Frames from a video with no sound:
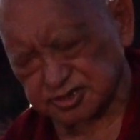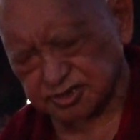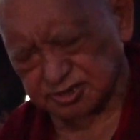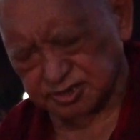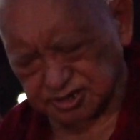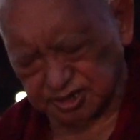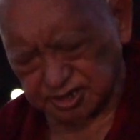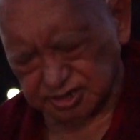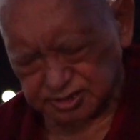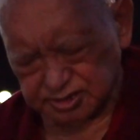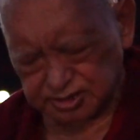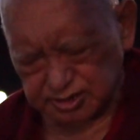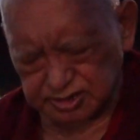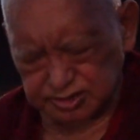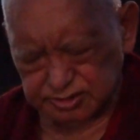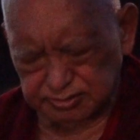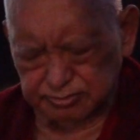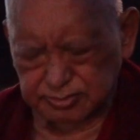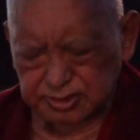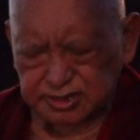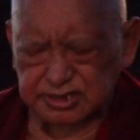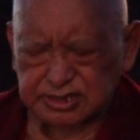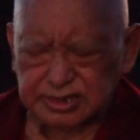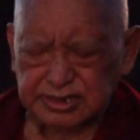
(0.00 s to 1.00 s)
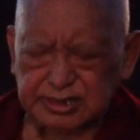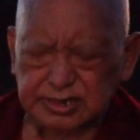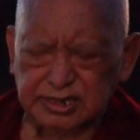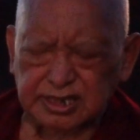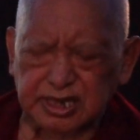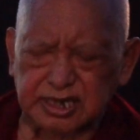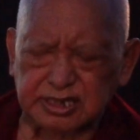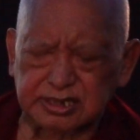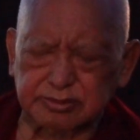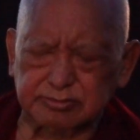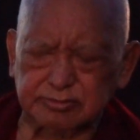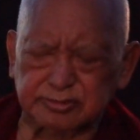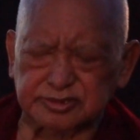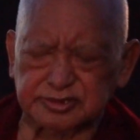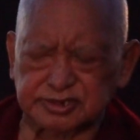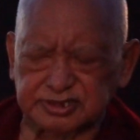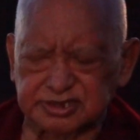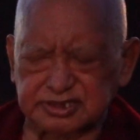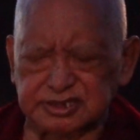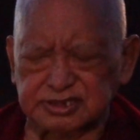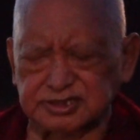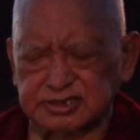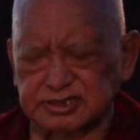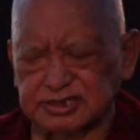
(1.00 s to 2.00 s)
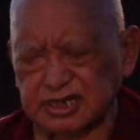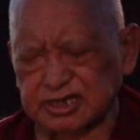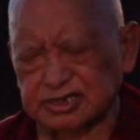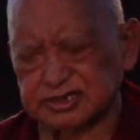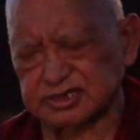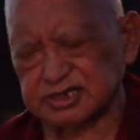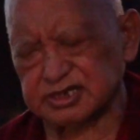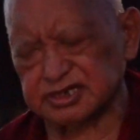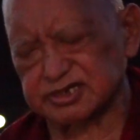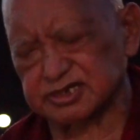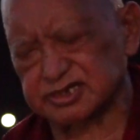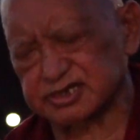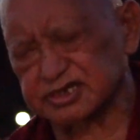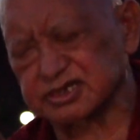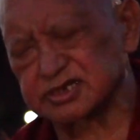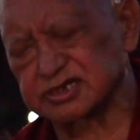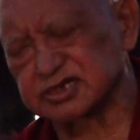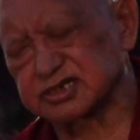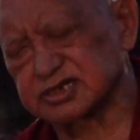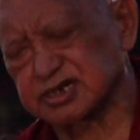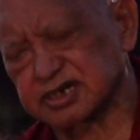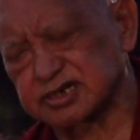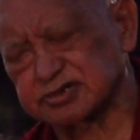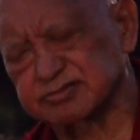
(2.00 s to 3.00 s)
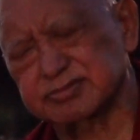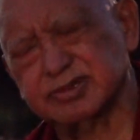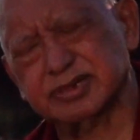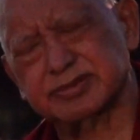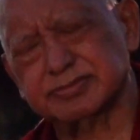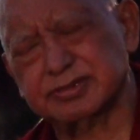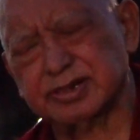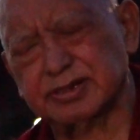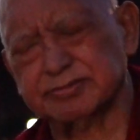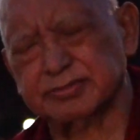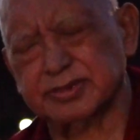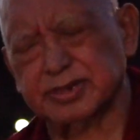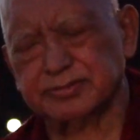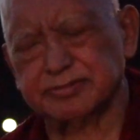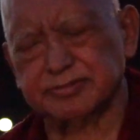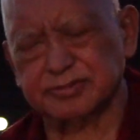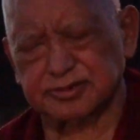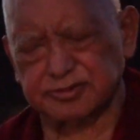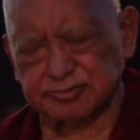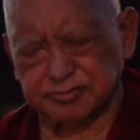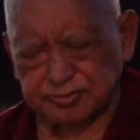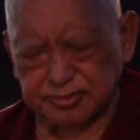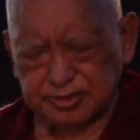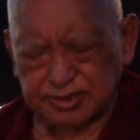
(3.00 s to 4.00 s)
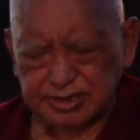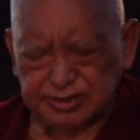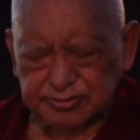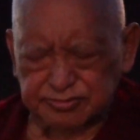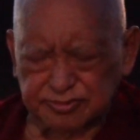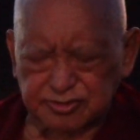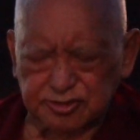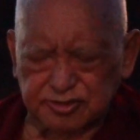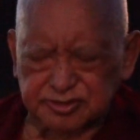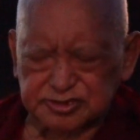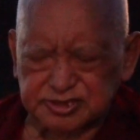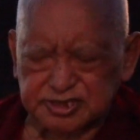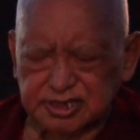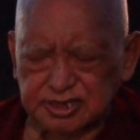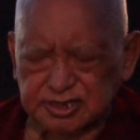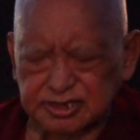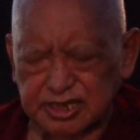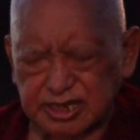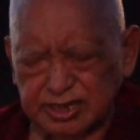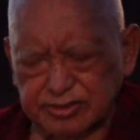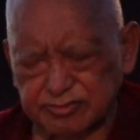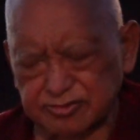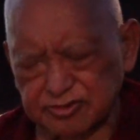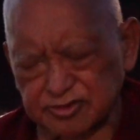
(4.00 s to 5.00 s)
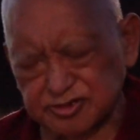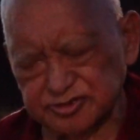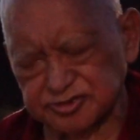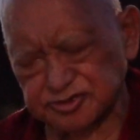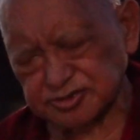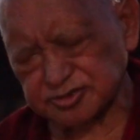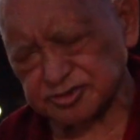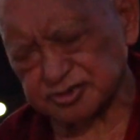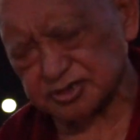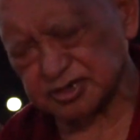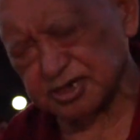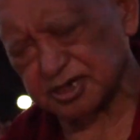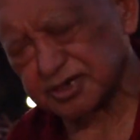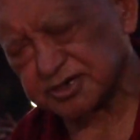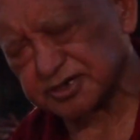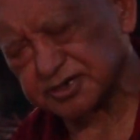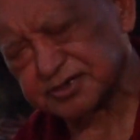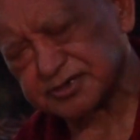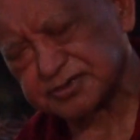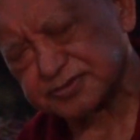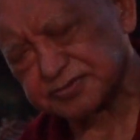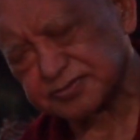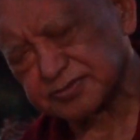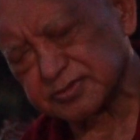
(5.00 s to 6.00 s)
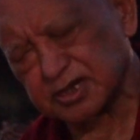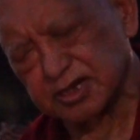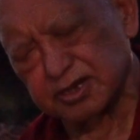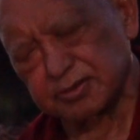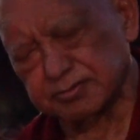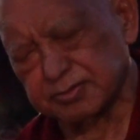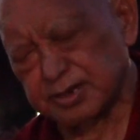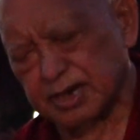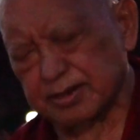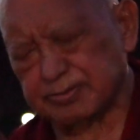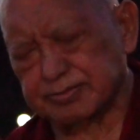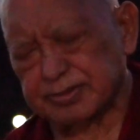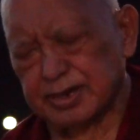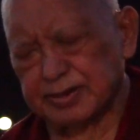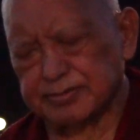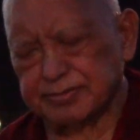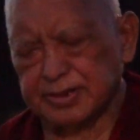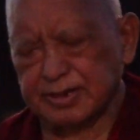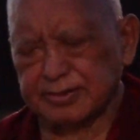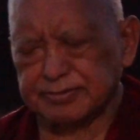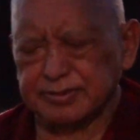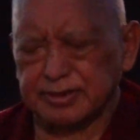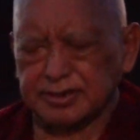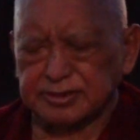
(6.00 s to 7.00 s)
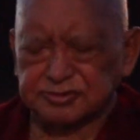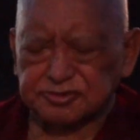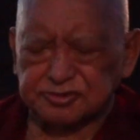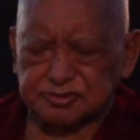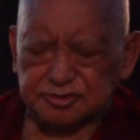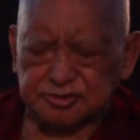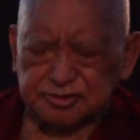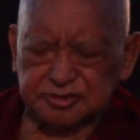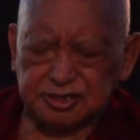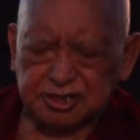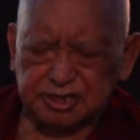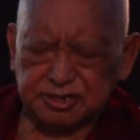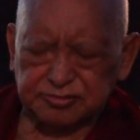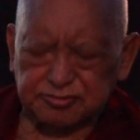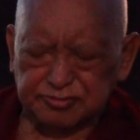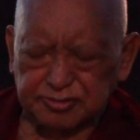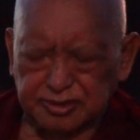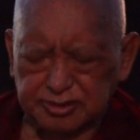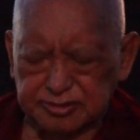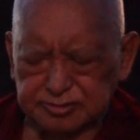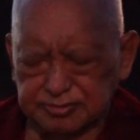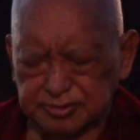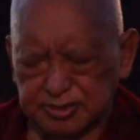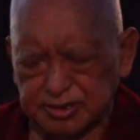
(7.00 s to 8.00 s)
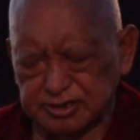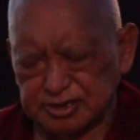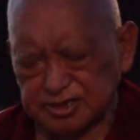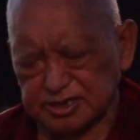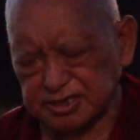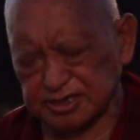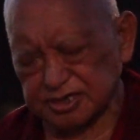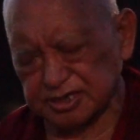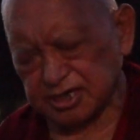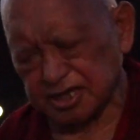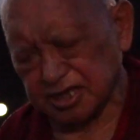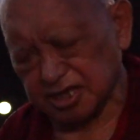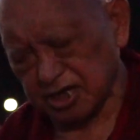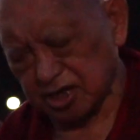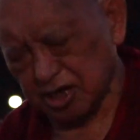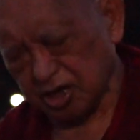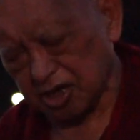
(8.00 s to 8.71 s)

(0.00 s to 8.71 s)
then many animal skins had get killed, and blah, blah, blah, blah, evoluting the evolution, blah, blah, blah, blah. So they finally they